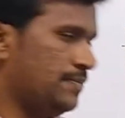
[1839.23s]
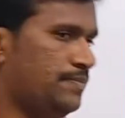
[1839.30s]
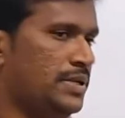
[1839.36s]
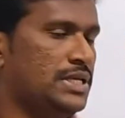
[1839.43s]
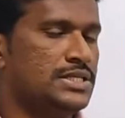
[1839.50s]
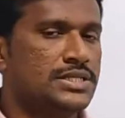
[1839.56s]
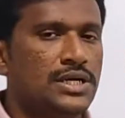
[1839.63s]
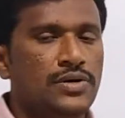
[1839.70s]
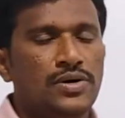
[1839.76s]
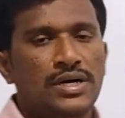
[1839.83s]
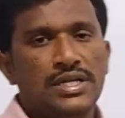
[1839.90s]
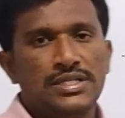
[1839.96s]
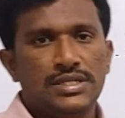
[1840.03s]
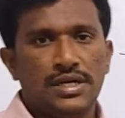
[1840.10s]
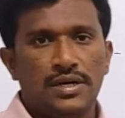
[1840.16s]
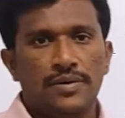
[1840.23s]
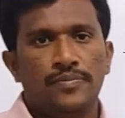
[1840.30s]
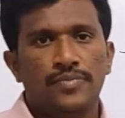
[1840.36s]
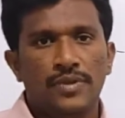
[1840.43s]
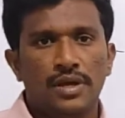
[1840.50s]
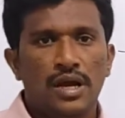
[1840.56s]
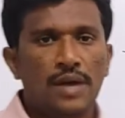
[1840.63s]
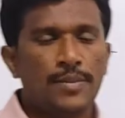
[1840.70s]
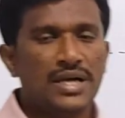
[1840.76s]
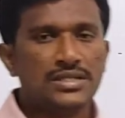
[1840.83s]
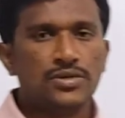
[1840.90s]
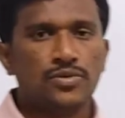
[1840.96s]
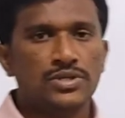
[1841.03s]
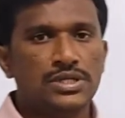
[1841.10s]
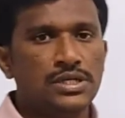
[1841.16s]
Please try to understand. I am
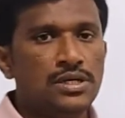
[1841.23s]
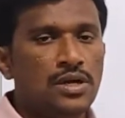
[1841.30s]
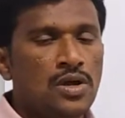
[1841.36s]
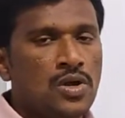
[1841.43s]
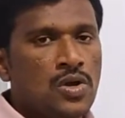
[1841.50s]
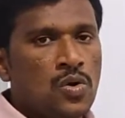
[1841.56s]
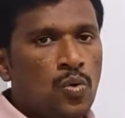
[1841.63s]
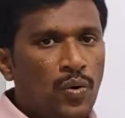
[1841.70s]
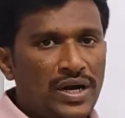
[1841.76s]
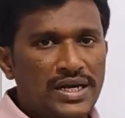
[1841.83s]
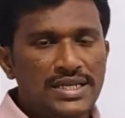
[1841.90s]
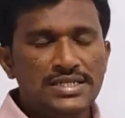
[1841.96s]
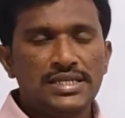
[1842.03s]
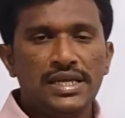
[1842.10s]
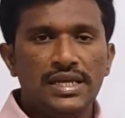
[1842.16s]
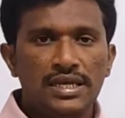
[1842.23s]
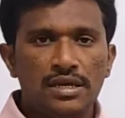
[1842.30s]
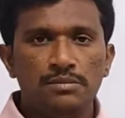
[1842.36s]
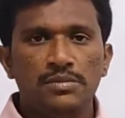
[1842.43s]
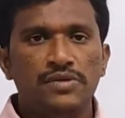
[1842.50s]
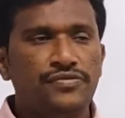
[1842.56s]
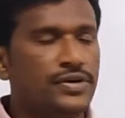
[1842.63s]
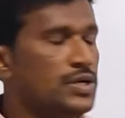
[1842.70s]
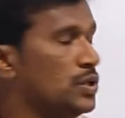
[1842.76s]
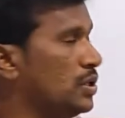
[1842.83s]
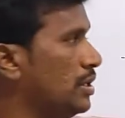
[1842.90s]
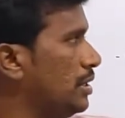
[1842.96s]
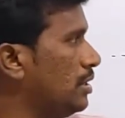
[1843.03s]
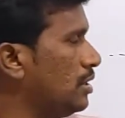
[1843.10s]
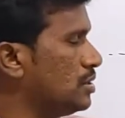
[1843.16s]
asking a question. What is the EMF
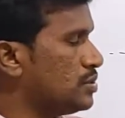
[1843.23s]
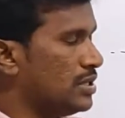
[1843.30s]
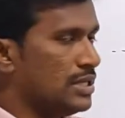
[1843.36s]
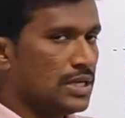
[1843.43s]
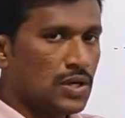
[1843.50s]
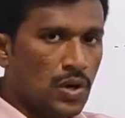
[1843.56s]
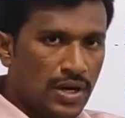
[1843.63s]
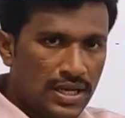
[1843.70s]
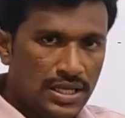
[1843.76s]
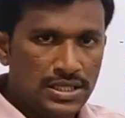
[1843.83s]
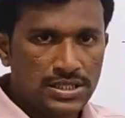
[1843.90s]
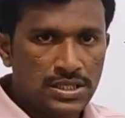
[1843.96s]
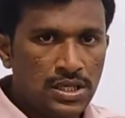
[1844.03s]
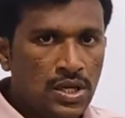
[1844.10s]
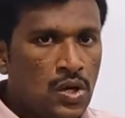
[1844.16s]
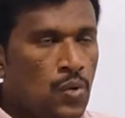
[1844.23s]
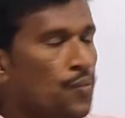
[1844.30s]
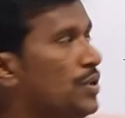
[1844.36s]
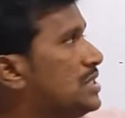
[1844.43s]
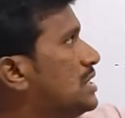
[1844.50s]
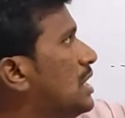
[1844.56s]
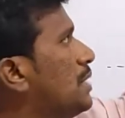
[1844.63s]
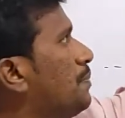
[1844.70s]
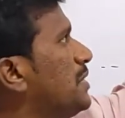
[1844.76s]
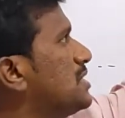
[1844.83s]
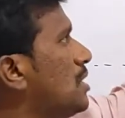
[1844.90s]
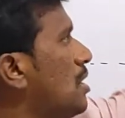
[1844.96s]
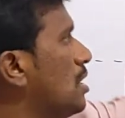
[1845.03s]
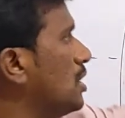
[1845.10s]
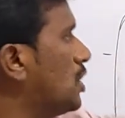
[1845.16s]
induced in coils which are placed
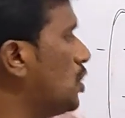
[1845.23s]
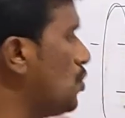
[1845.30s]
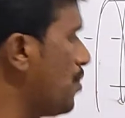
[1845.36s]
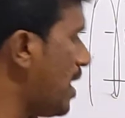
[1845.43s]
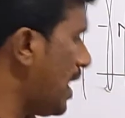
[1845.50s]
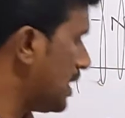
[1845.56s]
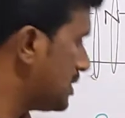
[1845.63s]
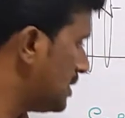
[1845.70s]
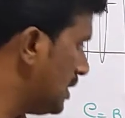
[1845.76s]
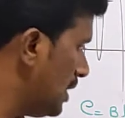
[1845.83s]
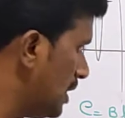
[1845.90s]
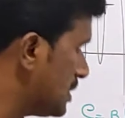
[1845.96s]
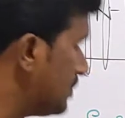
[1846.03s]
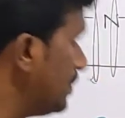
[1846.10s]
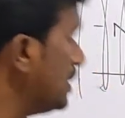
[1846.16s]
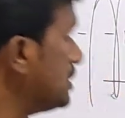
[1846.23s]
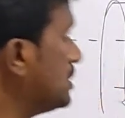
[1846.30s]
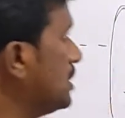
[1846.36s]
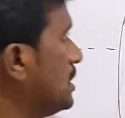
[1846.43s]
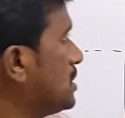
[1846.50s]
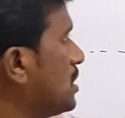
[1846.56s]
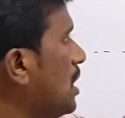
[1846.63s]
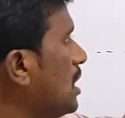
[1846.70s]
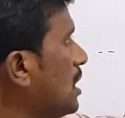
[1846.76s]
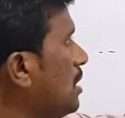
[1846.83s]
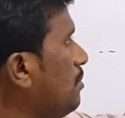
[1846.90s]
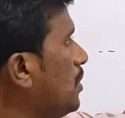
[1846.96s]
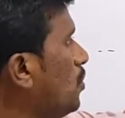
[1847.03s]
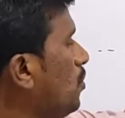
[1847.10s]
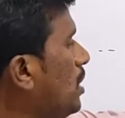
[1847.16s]
along q axis? Means in slot
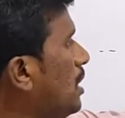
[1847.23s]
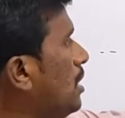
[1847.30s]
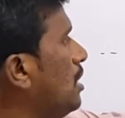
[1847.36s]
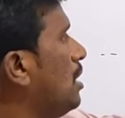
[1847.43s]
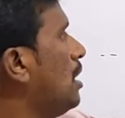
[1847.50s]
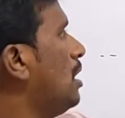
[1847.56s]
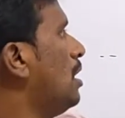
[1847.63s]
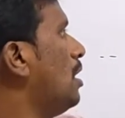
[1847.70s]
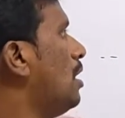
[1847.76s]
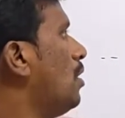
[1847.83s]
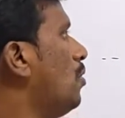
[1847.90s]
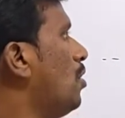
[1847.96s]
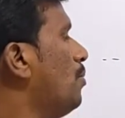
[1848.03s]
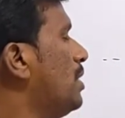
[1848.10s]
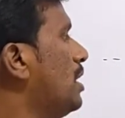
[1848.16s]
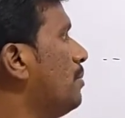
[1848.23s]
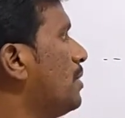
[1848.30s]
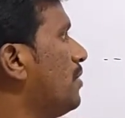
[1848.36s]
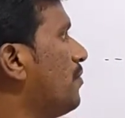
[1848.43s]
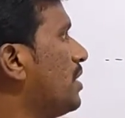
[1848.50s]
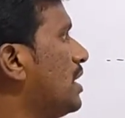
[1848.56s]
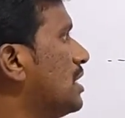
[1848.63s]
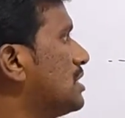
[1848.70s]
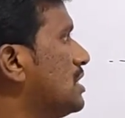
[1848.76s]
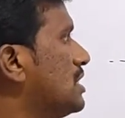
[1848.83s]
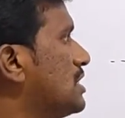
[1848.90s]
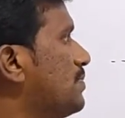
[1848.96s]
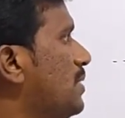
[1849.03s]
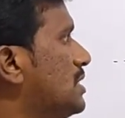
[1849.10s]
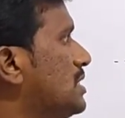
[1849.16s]
number 1, how many number of conductors I
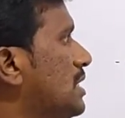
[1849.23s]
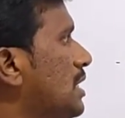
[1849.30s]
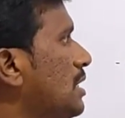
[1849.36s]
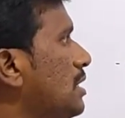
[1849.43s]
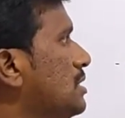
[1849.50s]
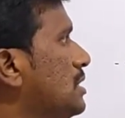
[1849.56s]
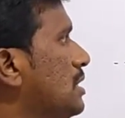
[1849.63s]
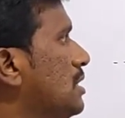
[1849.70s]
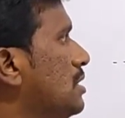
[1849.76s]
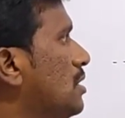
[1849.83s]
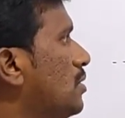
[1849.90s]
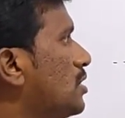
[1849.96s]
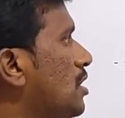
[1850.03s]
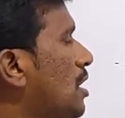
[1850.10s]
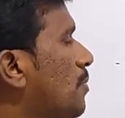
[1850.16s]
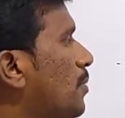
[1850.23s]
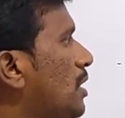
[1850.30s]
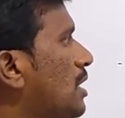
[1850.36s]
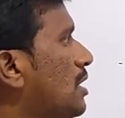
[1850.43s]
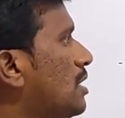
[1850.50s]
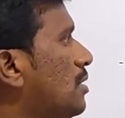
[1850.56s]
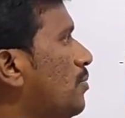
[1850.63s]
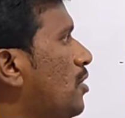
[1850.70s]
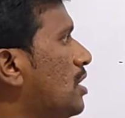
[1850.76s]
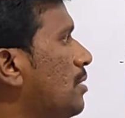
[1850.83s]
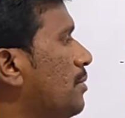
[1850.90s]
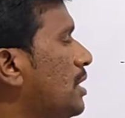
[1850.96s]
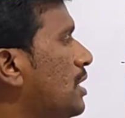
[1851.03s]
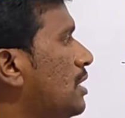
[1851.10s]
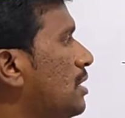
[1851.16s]
just placed here? See, top conductor,
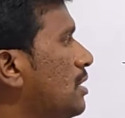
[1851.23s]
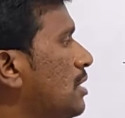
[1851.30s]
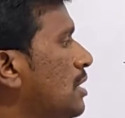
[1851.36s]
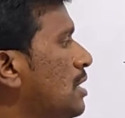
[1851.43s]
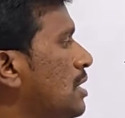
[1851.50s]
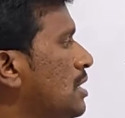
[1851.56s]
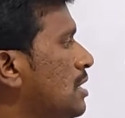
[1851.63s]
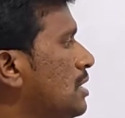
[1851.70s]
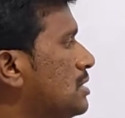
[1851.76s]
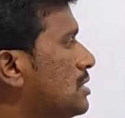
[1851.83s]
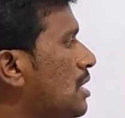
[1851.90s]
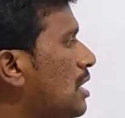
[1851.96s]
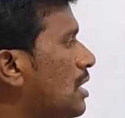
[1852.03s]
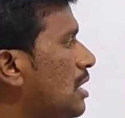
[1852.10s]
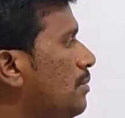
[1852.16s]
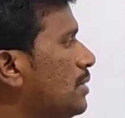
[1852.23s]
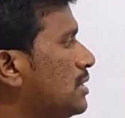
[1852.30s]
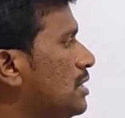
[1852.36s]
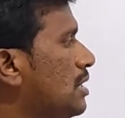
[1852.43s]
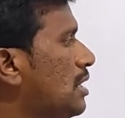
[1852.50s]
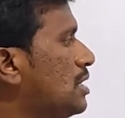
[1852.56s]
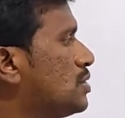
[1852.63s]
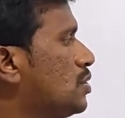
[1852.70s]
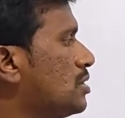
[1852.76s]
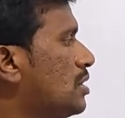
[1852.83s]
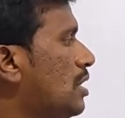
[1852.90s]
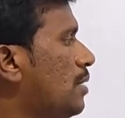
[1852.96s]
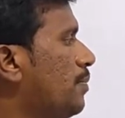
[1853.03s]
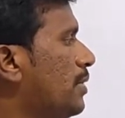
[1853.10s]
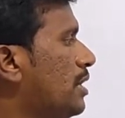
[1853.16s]
bottom conductor. In slot number 3 also
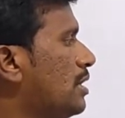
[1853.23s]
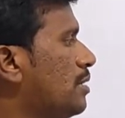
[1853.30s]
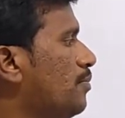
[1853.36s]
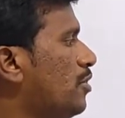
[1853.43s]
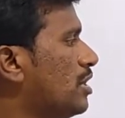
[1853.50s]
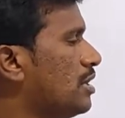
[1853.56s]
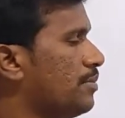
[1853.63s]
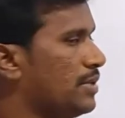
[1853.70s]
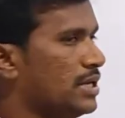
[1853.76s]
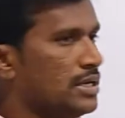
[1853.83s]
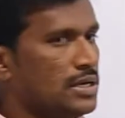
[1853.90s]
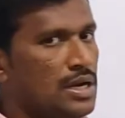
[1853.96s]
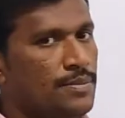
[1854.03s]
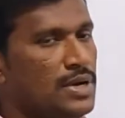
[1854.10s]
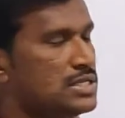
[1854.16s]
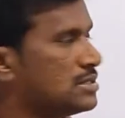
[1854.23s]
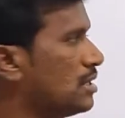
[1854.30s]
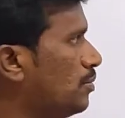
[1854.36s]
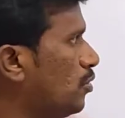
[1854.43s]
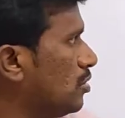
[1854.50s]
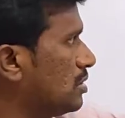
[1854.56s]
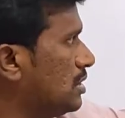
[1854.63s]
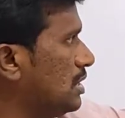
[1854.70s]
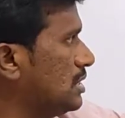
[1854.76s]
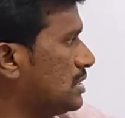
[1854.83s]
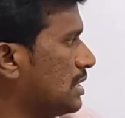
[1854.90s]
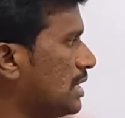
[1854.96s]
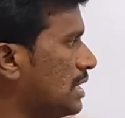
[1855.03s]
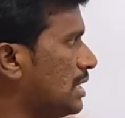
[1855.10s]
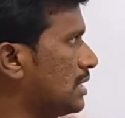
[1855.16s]
top conductor, bottom conductor. I am asking about
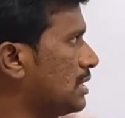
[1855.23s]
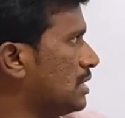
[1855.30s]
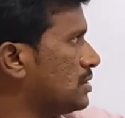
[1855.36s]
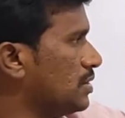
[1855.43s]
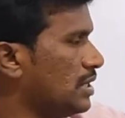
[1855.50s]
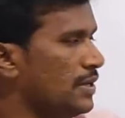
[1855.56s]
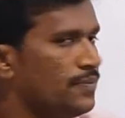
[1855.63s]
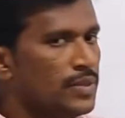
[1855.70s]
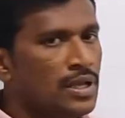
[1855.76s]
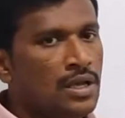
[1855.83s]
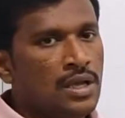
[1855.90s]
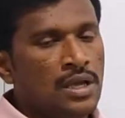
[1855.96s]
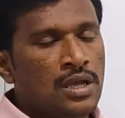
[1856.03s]
these conductors. Okay.